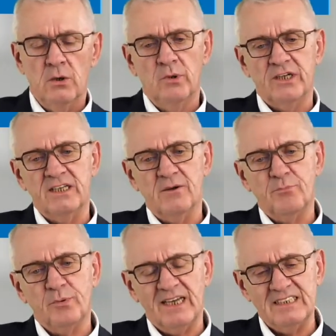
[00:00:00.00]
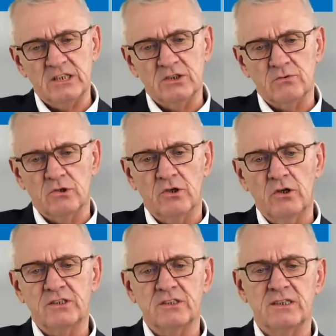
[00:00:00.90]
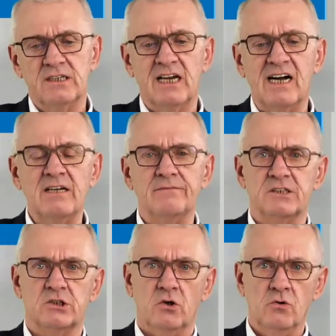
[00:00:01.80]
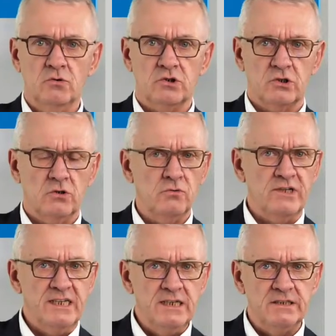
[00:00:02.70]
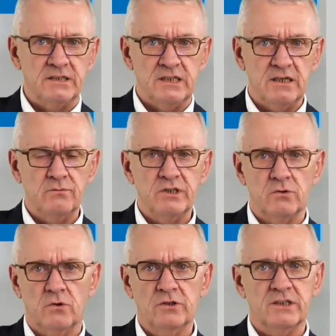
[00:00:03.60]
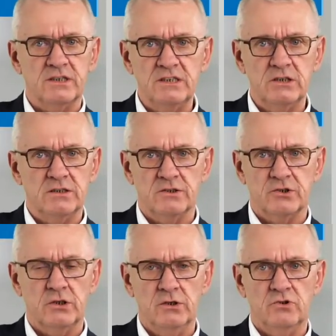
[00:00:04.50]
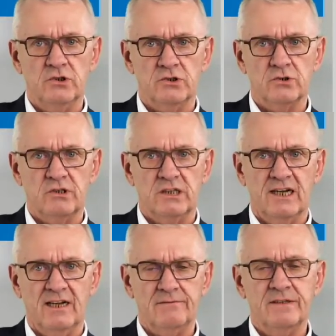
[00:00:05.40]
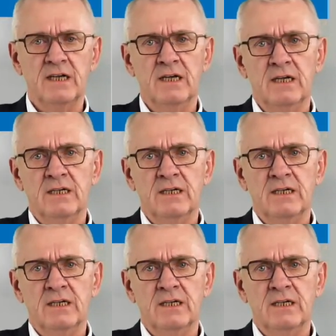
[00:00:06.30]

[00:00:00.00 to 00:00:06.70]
But in the present world, life is so easy with all the digital solutions we have.